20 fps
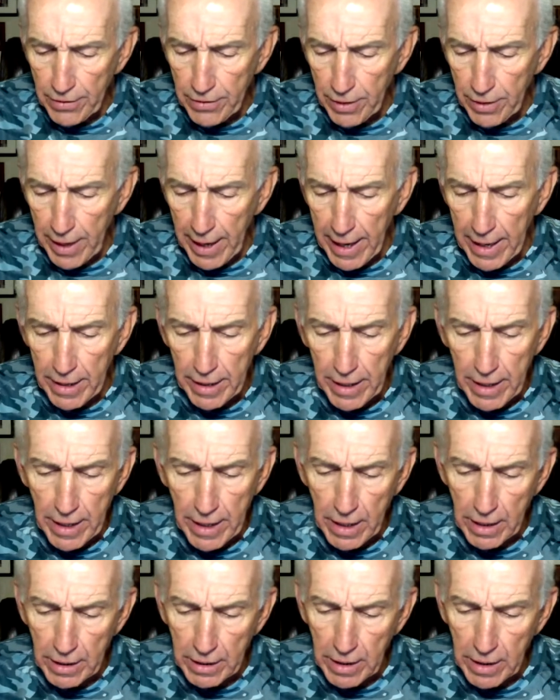had
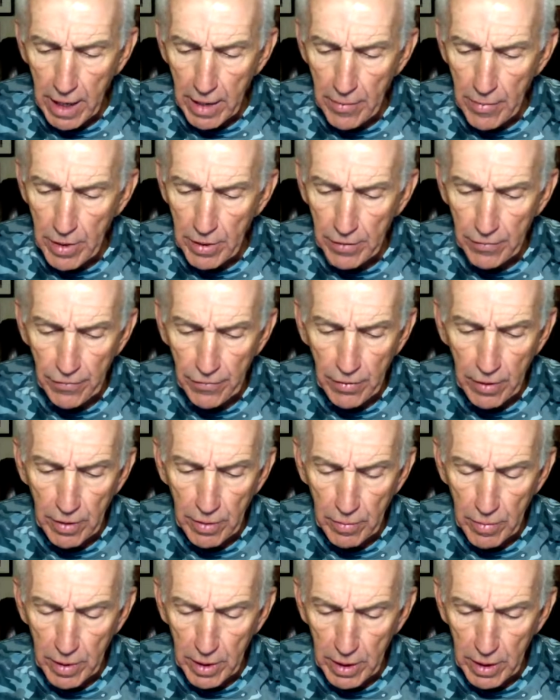a comment
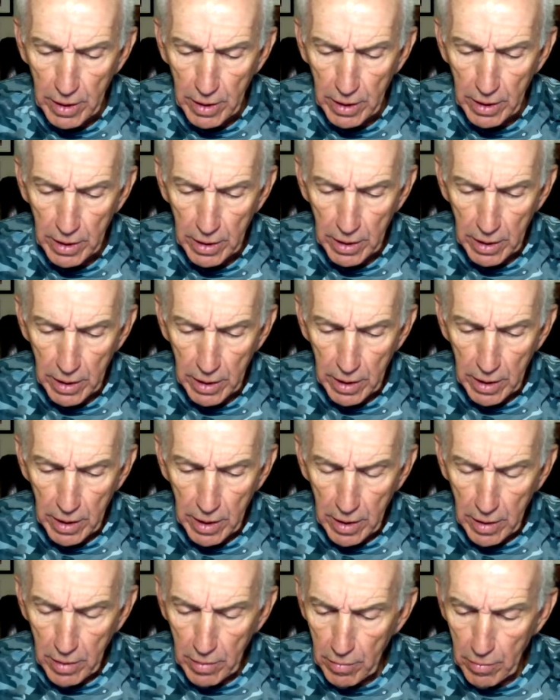from
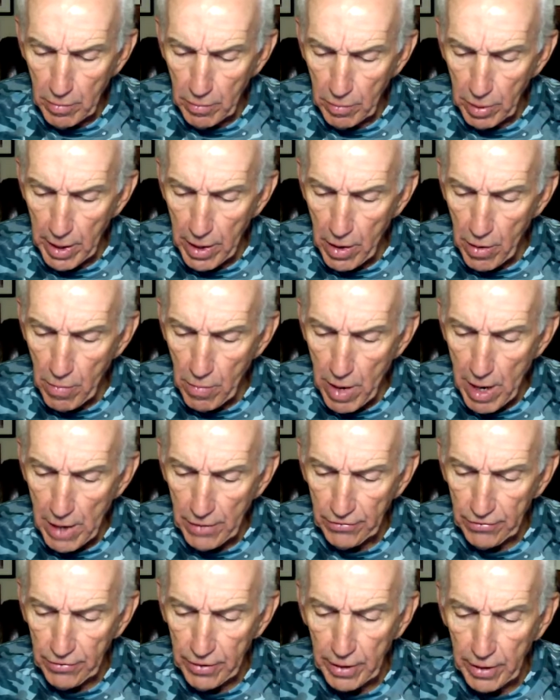Blair
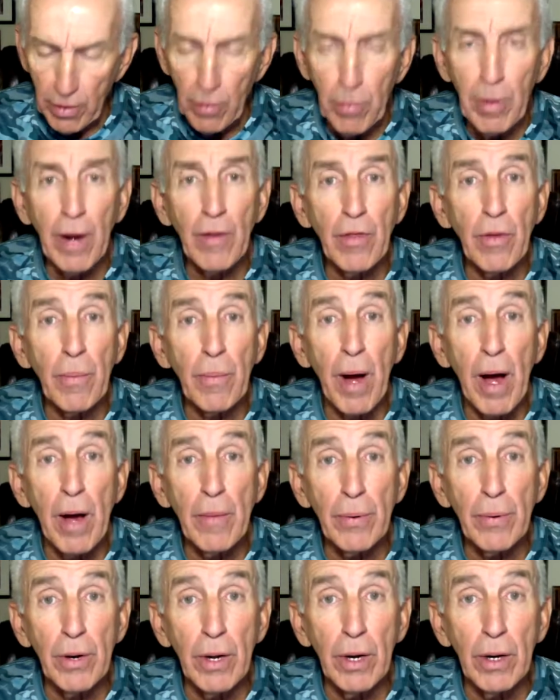Mottsinger about the
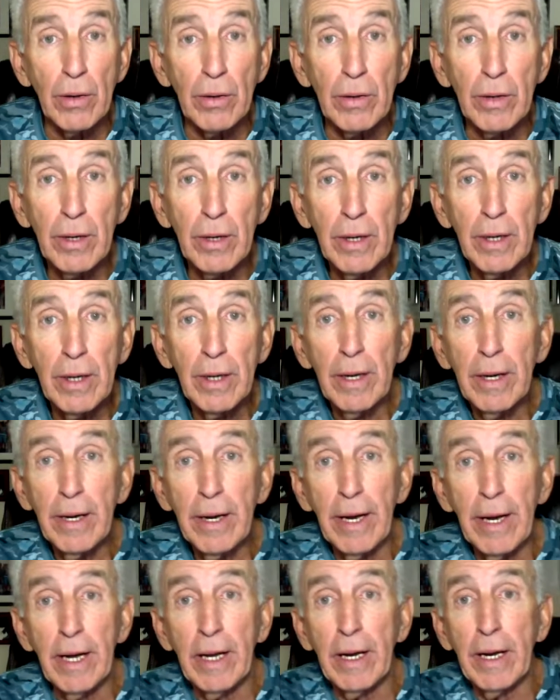pompano.
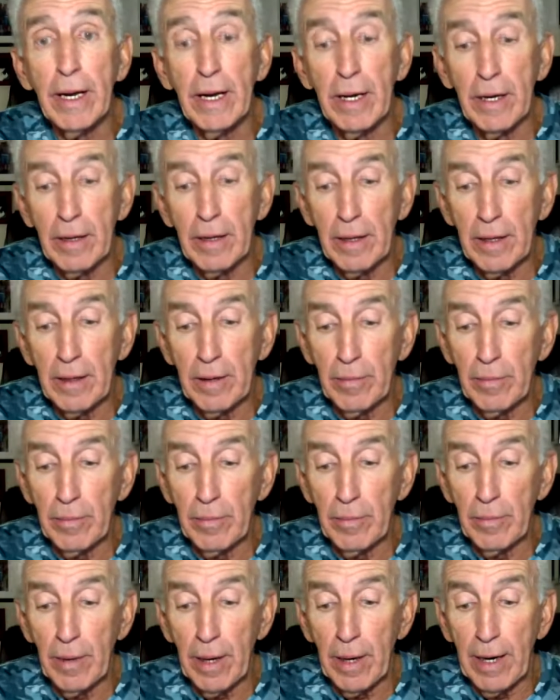And I
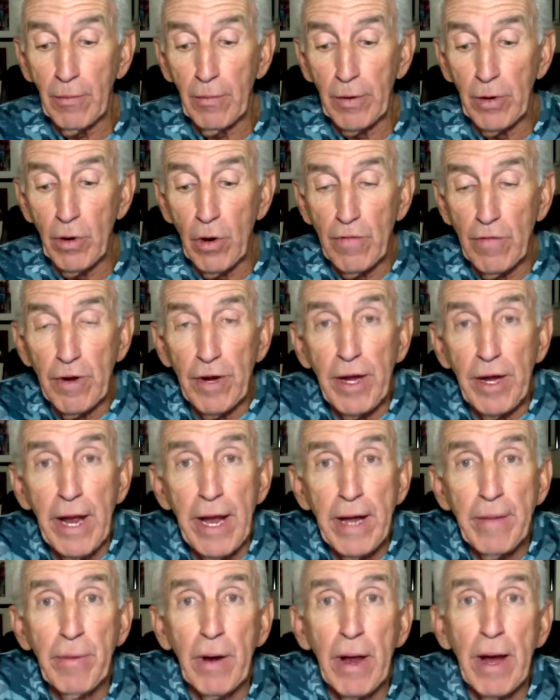went over
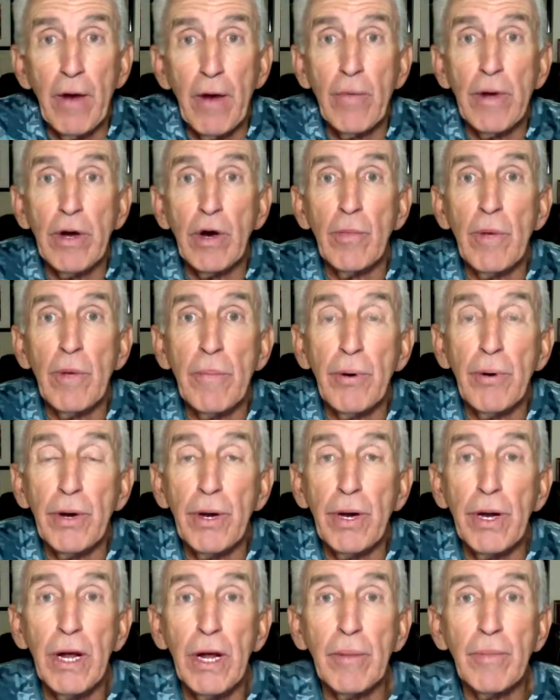today, Blair, we're going to be
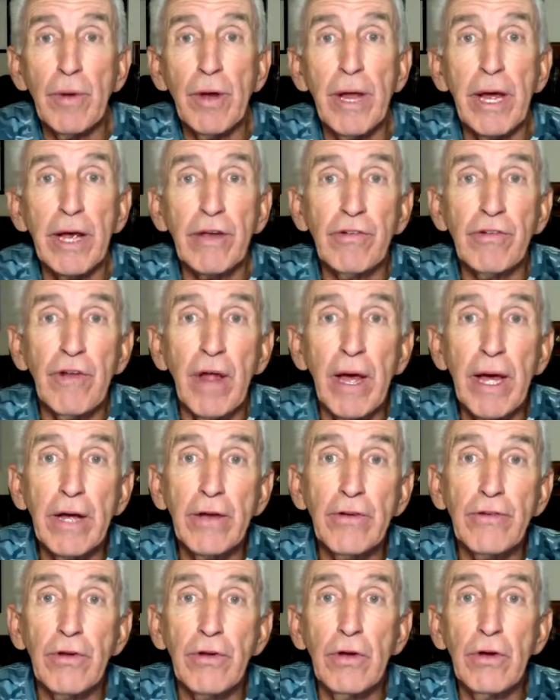putting it up the next day
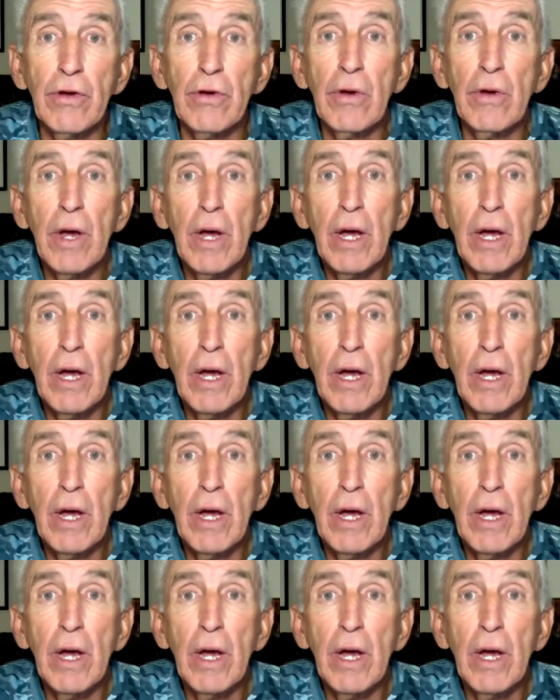or two.